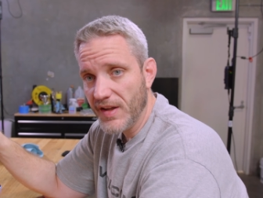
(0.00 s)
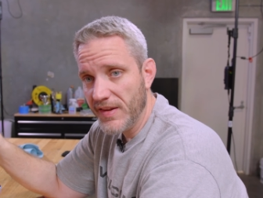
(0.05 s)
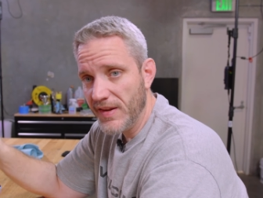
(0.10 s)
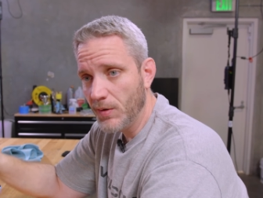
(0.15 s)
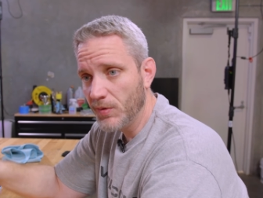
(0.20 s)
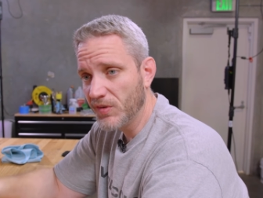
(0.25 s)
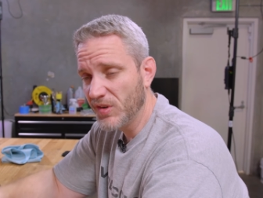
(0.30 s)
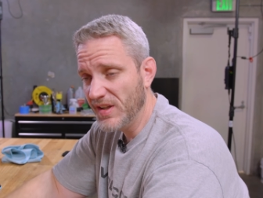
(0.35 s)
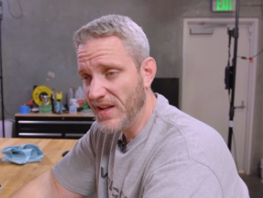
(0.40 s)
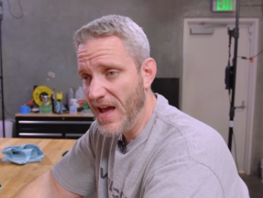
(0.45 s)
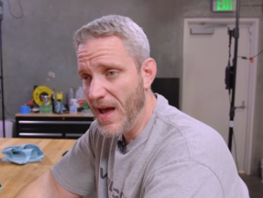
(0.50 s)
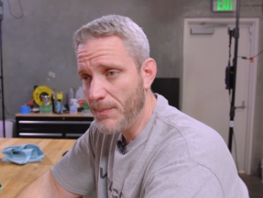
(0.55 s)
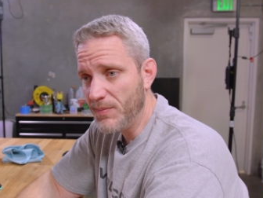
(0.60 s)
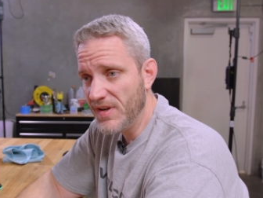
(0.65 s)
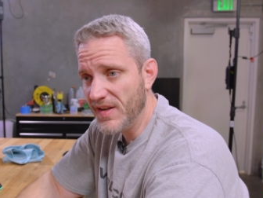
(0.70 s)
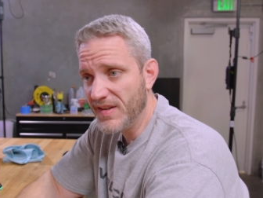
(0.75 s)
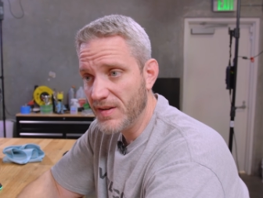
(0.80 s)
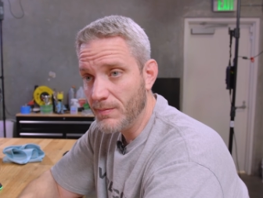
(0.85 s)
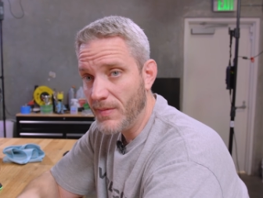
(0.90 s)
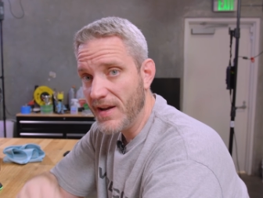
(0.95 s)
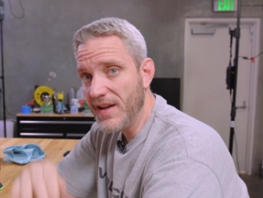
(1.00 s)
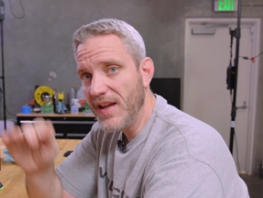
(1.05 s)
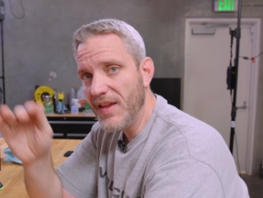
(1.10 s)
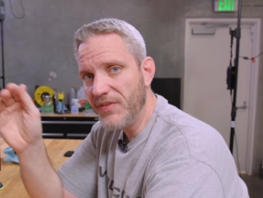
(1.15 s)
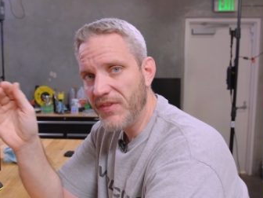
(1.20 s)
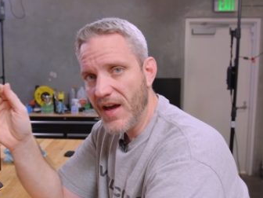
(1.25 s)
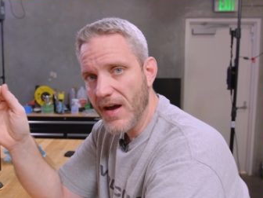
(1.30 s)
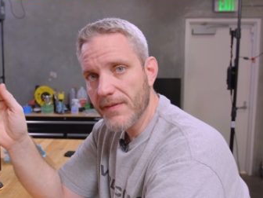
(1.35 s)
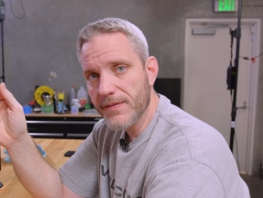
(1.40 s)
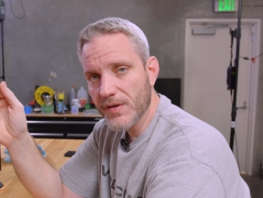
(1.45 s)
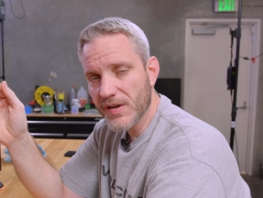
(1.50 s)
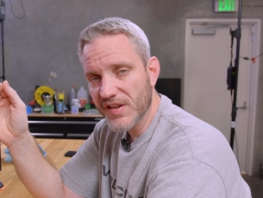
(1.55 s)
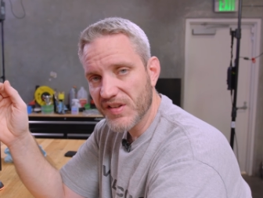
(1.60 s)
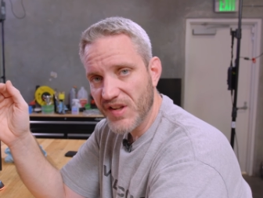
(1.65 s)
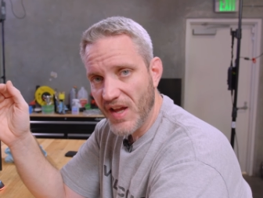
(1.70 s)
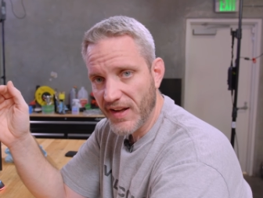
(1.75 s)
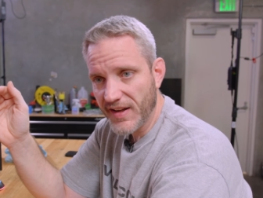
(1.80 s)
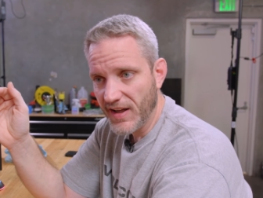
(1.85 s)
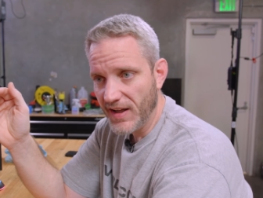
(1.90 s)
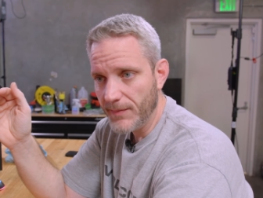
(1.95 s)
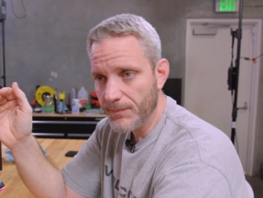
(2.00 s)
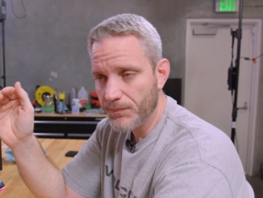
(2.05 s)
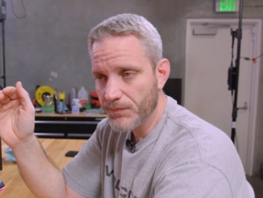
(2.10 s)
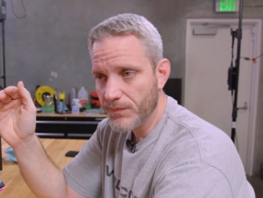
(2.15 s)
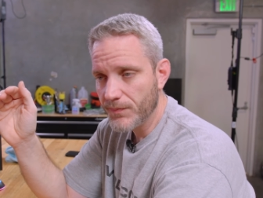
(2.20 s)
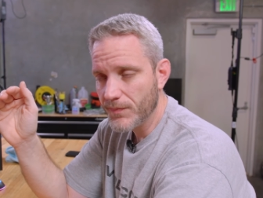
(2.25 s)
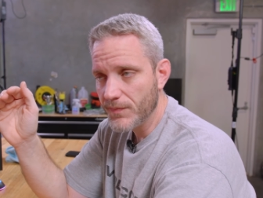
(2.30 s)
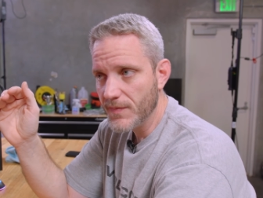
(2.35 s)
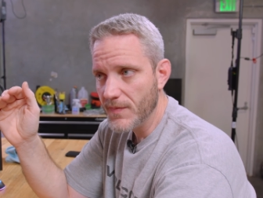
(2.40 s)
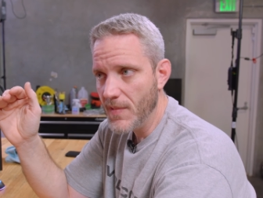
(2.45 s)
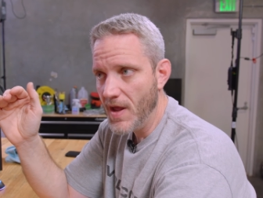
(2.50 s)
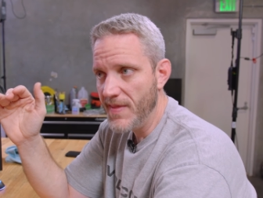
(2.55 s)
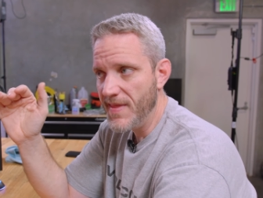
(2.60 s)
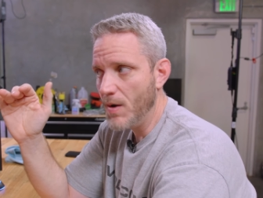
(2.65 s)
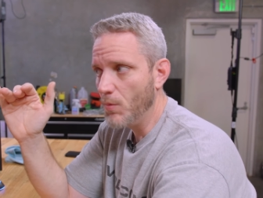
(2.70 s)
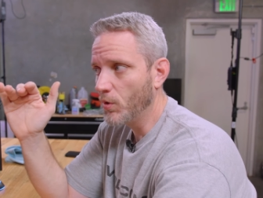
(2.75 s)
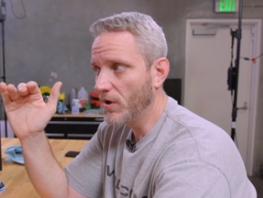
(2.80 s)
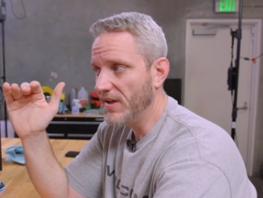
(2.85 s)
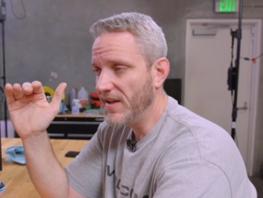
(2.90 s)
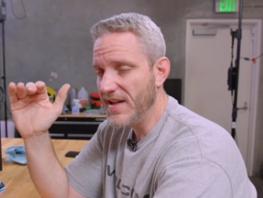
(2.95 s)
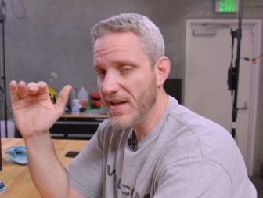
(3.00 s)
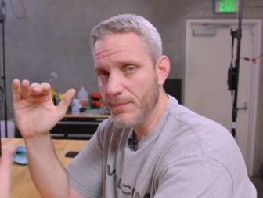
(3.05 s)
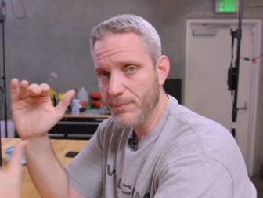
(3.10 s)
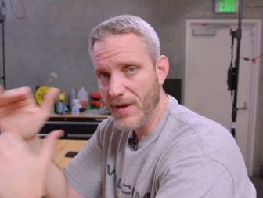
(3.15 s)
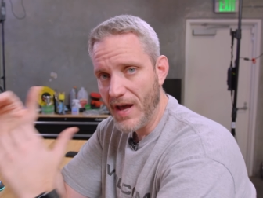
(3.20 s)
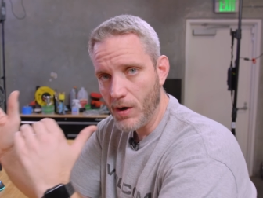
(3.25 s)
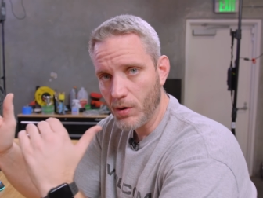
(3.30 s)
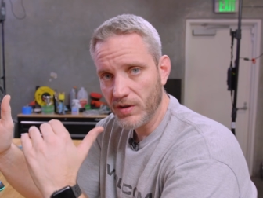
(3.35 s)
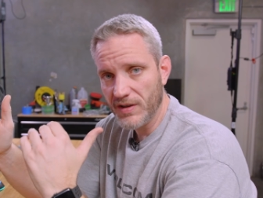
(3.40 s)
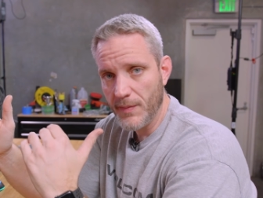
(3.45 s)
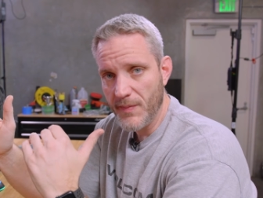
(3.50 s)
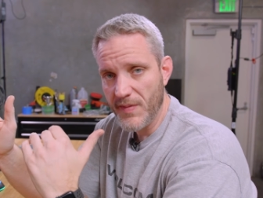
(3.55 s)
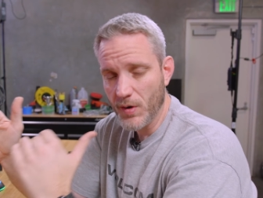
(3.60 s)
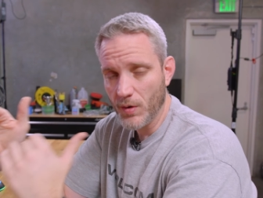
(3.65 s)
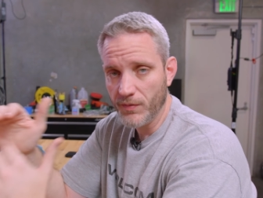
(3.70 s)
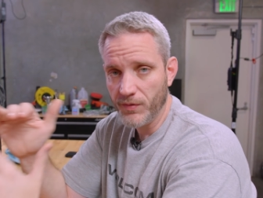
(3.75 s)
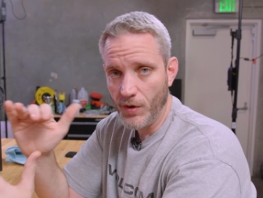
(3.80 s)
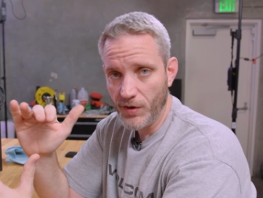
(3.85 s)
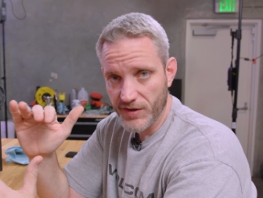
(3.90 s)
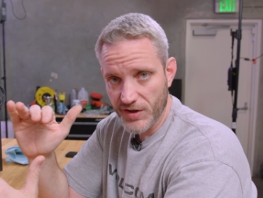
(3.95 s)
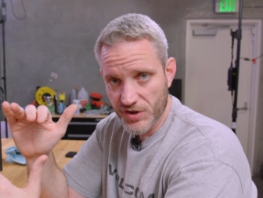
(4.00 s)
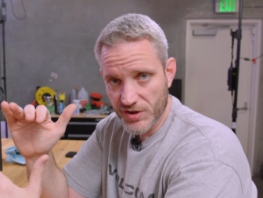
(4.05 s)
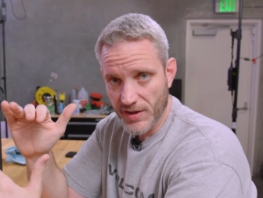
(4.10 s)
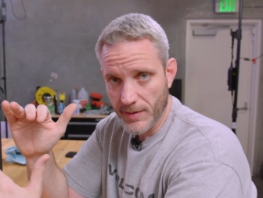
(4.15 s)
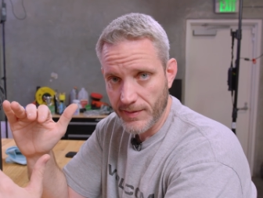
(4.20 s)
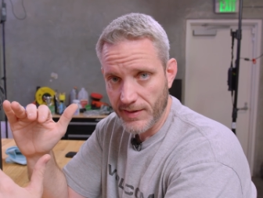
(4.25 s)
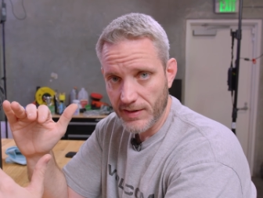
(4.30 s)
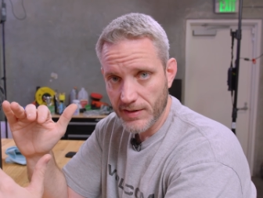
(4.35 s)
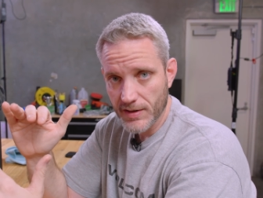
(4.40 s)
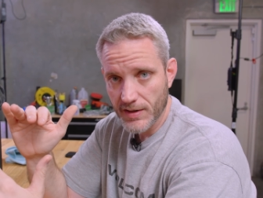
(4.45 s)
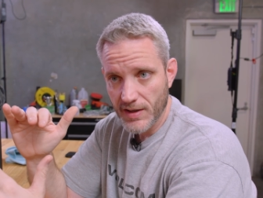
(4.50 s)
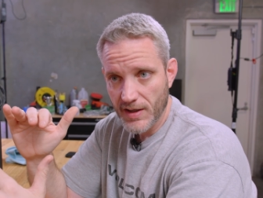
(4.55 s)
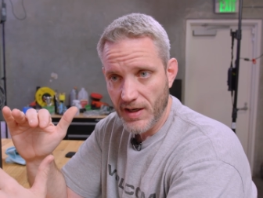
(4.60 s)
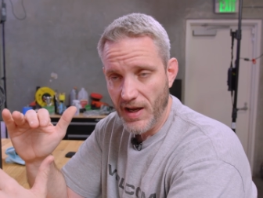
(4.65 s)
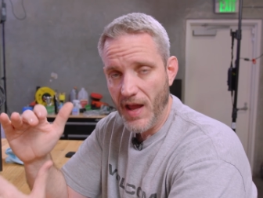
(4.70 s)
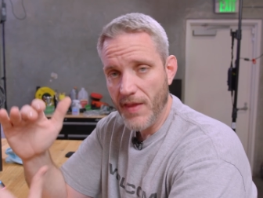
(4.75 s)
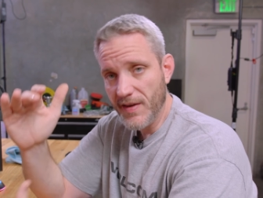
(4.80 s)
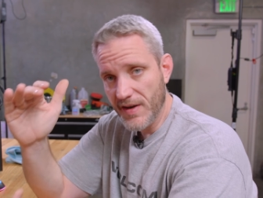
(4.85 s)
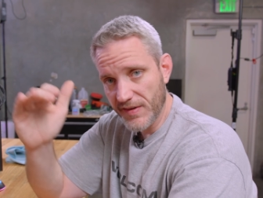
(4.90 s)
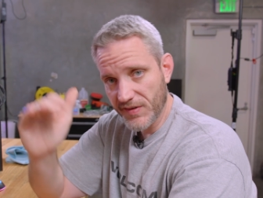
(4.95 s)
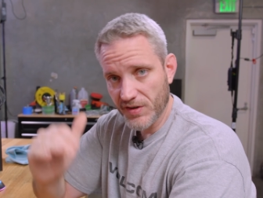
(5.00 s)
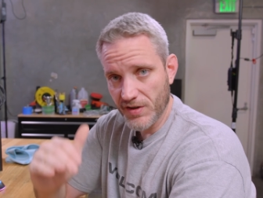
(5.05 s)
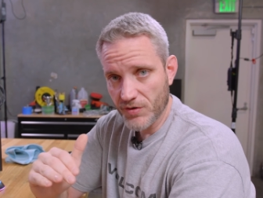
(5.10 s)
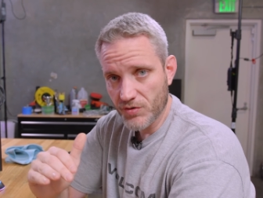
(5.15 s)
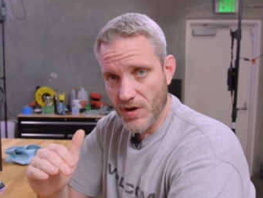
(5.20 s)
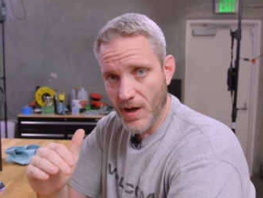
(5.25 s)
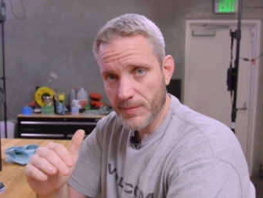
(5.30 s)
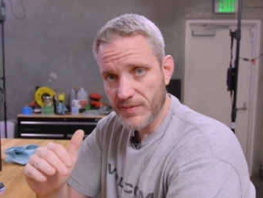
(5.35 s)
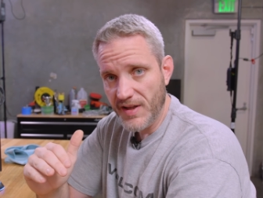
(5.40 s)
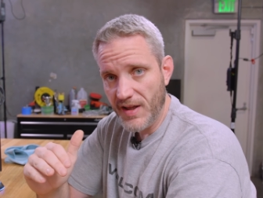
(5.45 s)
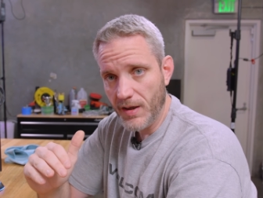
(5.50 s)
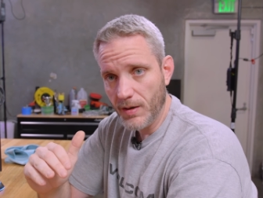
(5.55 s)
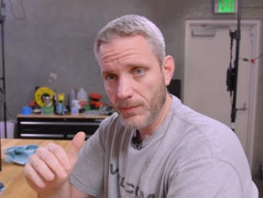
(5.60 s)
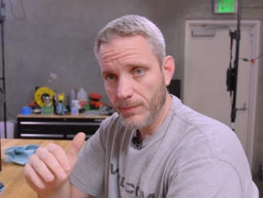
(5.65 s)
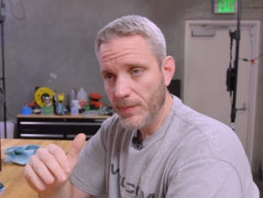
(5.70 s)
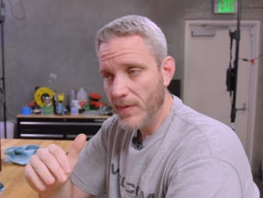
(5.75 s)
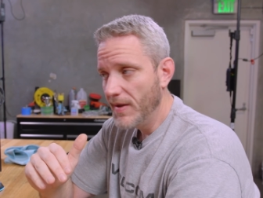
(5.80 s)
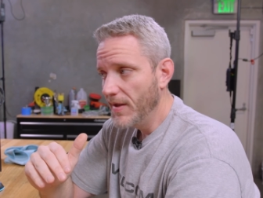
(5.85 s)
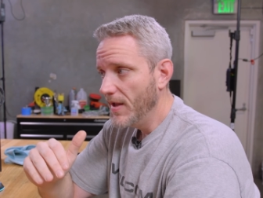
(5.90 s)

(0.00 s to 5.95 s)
I think what's gonna happen is it might hit that for a second, and then we're gonna hit power limit or voltage limit, and then it's gonna drop down.